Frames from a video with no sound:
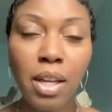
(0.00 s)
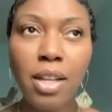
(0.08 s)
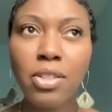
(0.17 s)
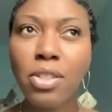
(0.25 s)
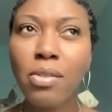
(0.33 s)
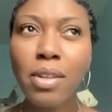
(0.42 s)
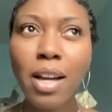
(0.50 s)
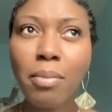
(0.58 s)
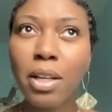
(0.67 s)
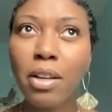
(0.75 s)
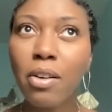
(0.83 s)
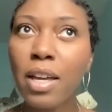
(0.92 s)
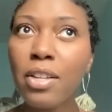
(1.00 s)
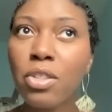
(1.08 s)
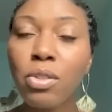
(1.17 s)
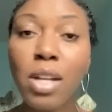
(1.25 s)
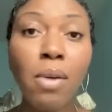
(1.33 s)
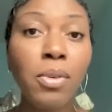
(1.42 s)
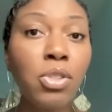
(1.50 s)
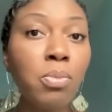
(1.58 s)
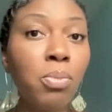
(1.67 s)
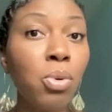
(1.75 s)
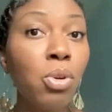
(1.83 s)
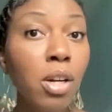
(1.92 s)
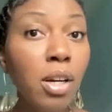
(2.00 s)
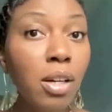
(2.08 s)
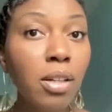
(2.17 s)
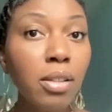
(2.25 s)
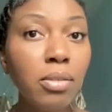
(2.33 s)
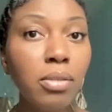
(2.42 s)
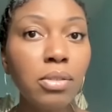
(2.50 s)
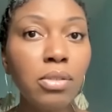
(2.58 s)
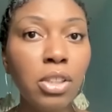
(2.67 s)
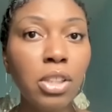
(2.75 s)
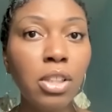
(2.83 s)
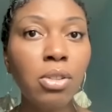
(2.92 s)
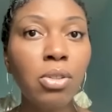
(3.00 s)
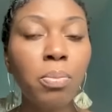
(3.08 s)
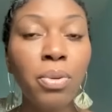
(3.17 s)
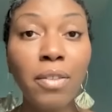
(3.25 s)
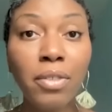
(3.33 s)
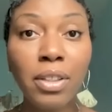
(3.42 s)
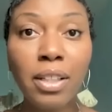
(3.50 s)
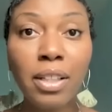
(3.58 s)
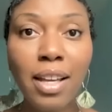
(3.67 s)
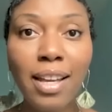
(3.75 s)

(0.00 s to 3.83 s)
And so now I'm like, okay, so now it's more, you know, prevalent.